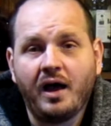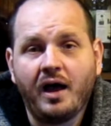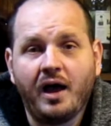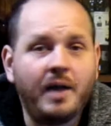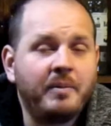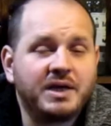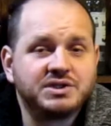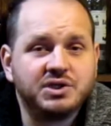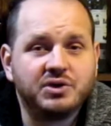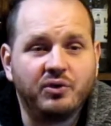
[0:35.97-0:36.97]
I'm
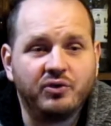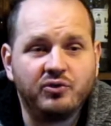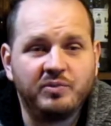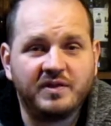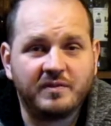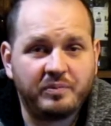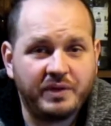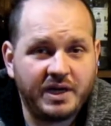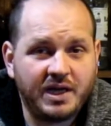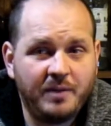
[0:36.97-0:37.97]
actually going to be
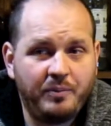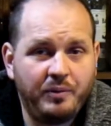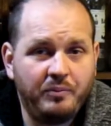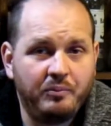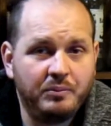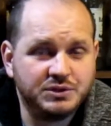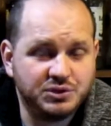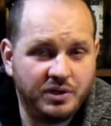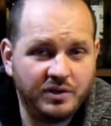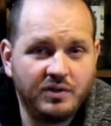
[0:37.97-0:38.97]
splitting up
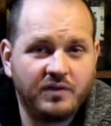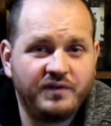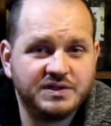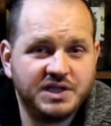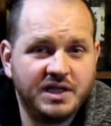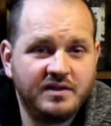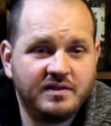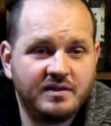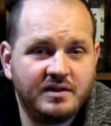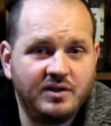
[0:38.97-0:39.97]
majority of those fish
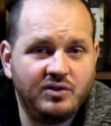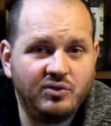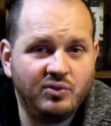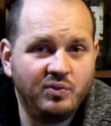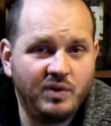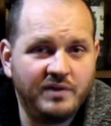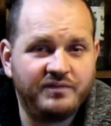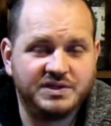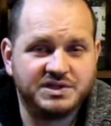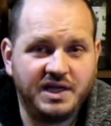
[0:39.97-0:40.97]
tanks into one
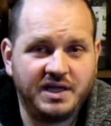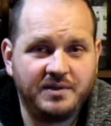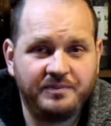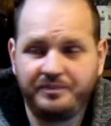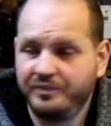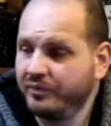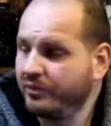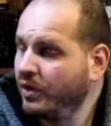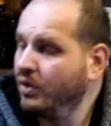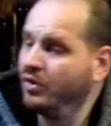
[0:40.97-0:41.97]
fish tank.
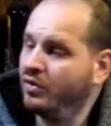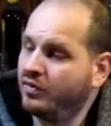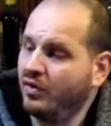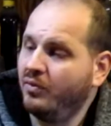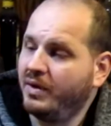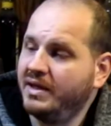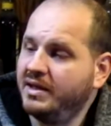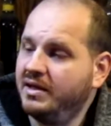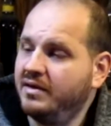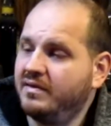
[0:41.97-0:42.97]
So what I
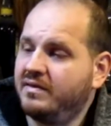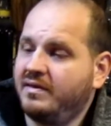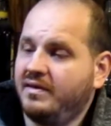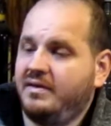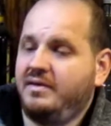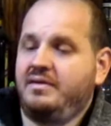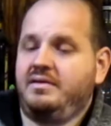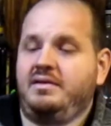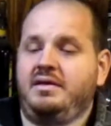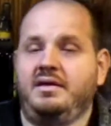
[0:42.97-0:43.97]
did is
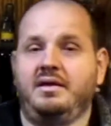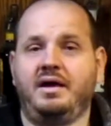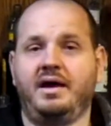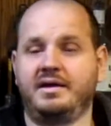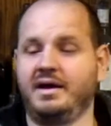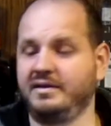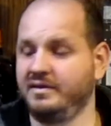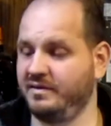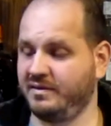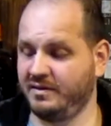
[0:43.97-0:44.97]
I got
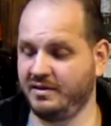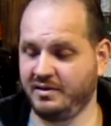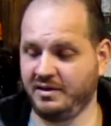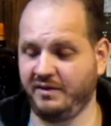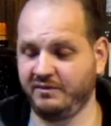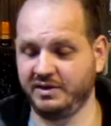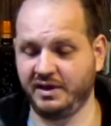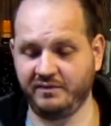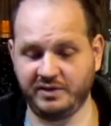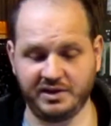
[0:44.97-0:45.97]
this
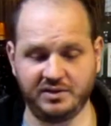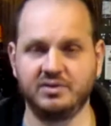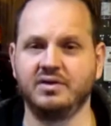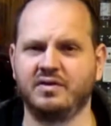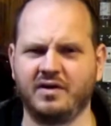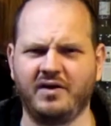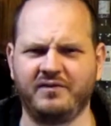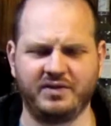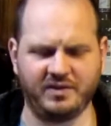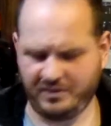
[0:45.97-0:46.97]
lovely, sorry
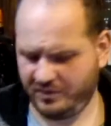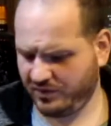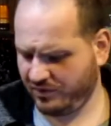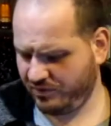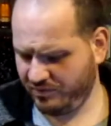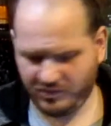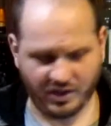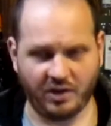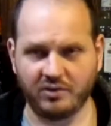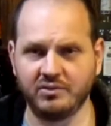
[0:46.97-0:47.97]
for this,
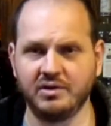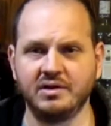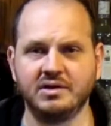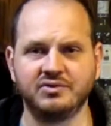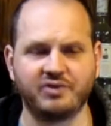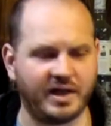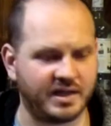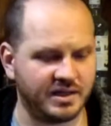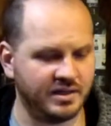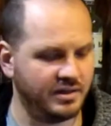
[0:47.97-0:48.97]

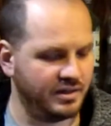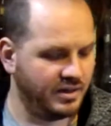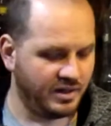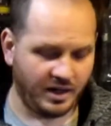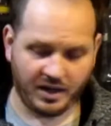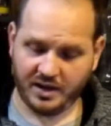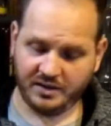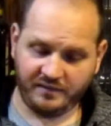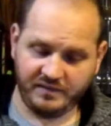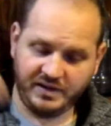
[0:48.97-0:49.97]
dragging,
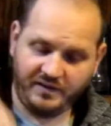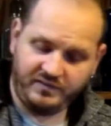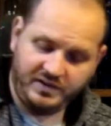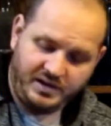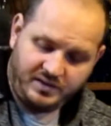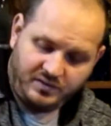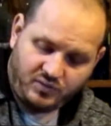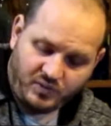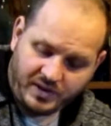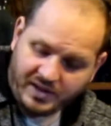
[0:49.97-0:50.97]
lovely
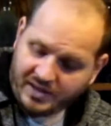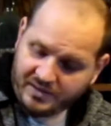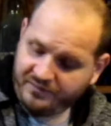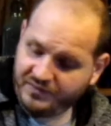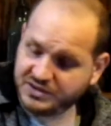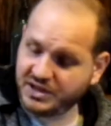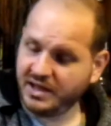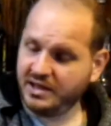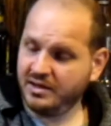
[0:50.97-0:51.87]
20-gallon fish tank.